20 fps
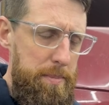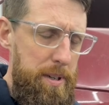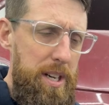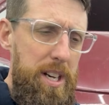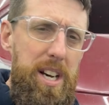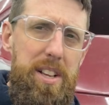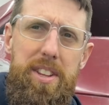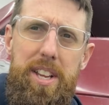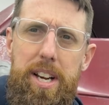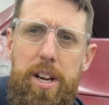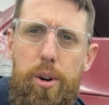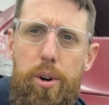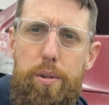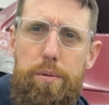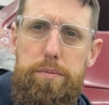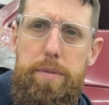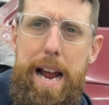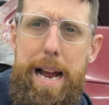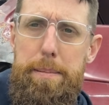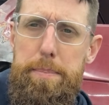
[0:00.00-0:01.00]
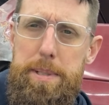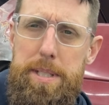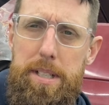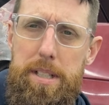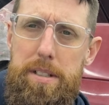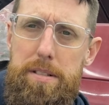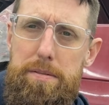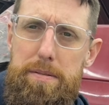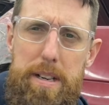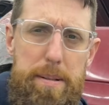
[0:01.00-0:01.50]
I think they call it
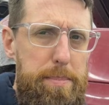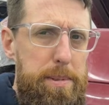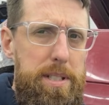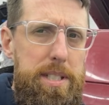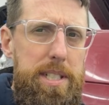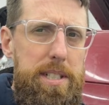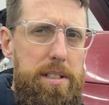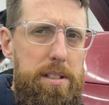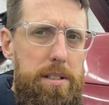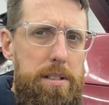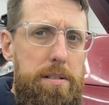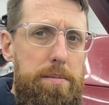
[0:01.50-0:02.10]
Raptor seal.